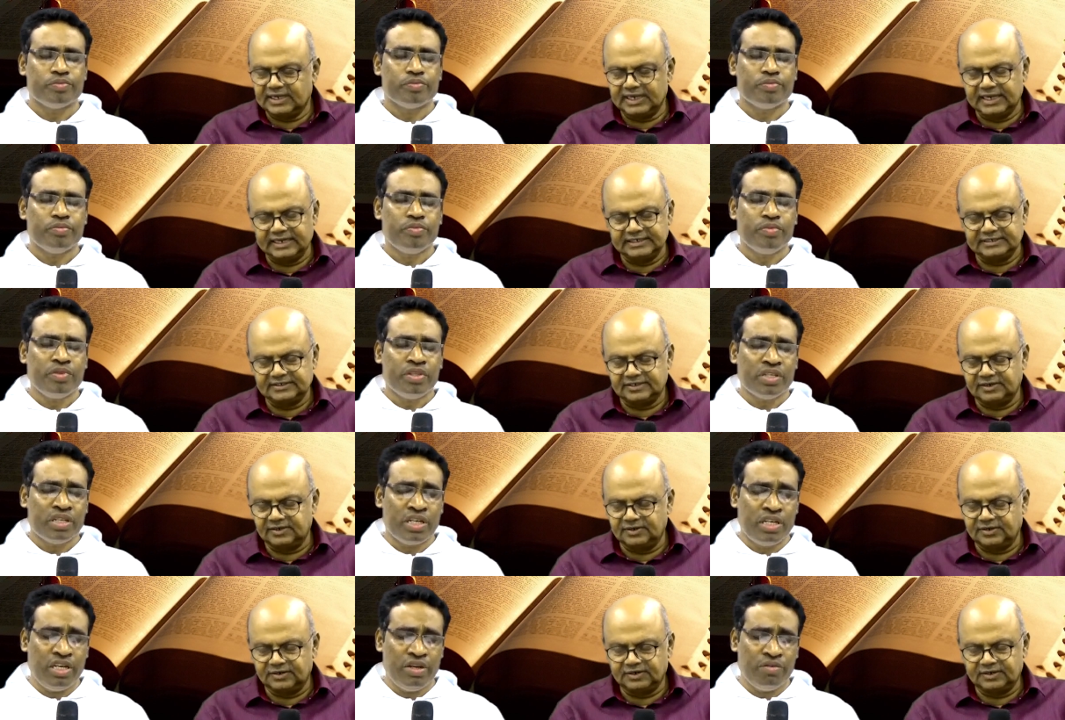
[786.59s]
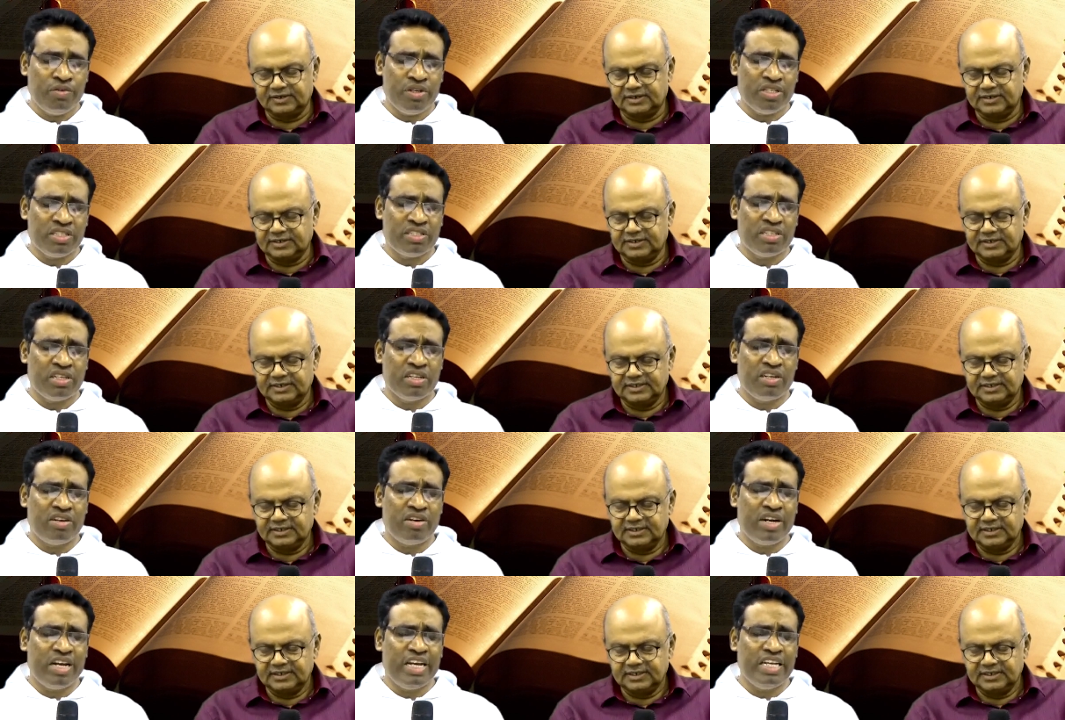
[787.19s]
Speaker 1: Yes. Give us
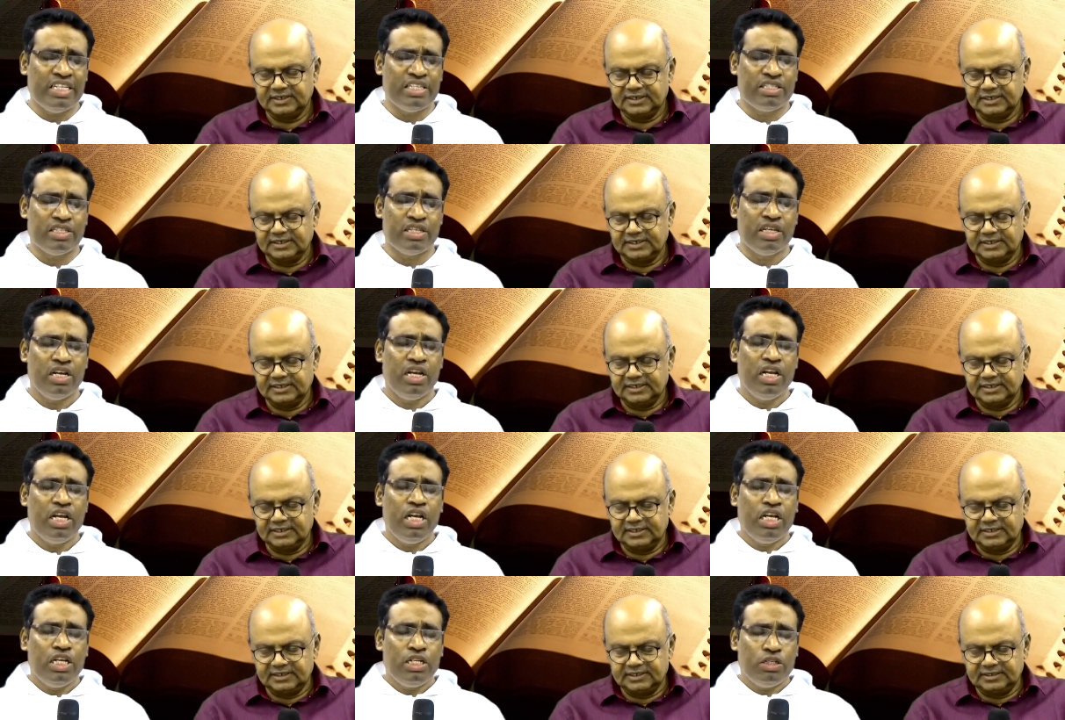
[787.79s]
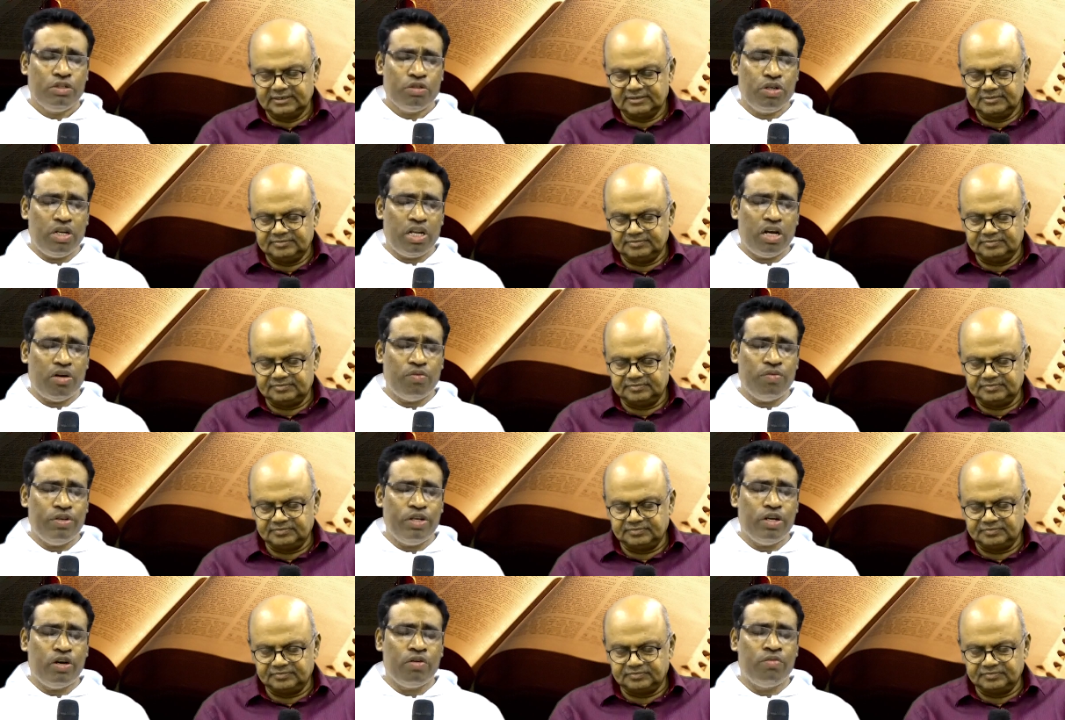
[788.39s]
the grace to
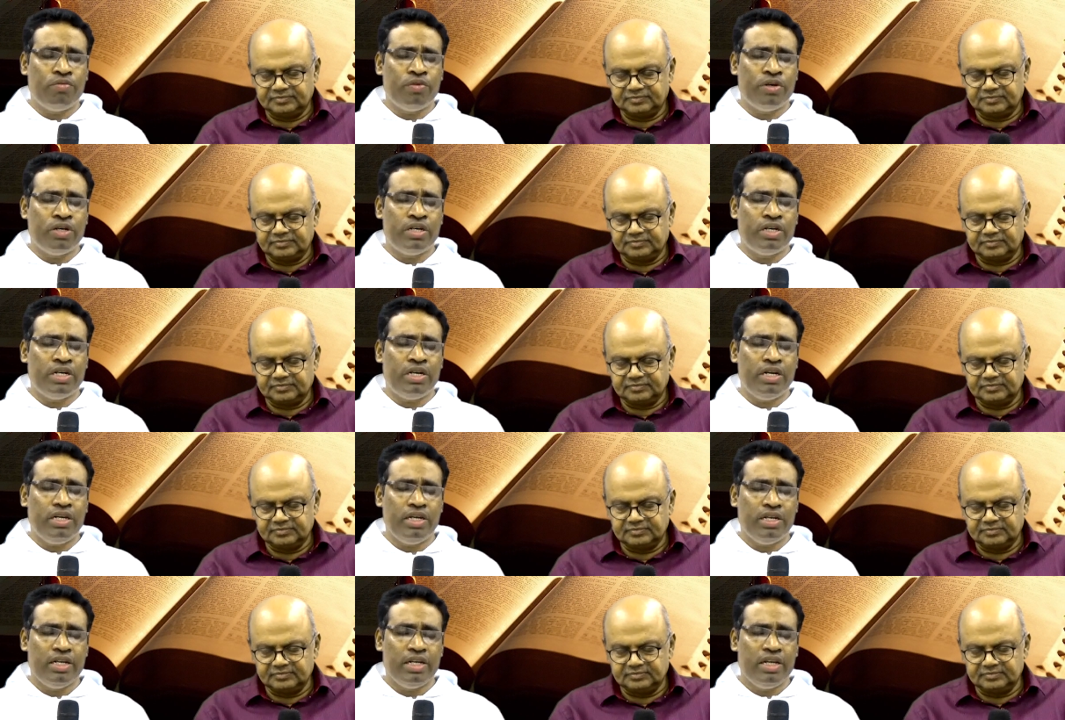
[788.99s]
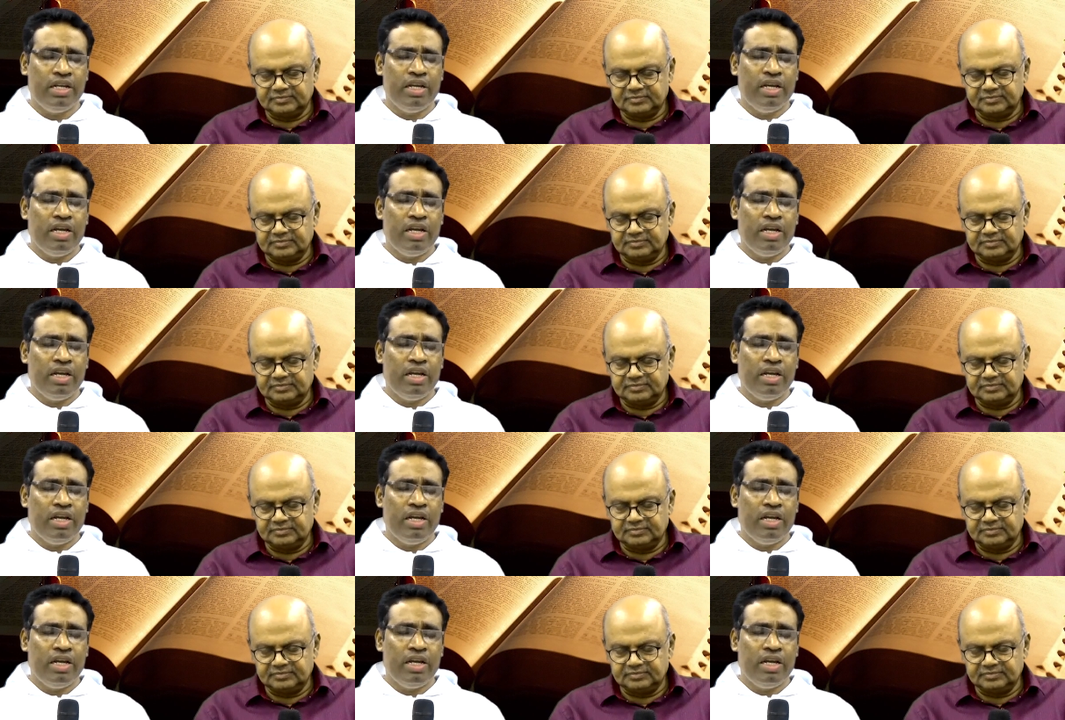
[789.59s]
love your word,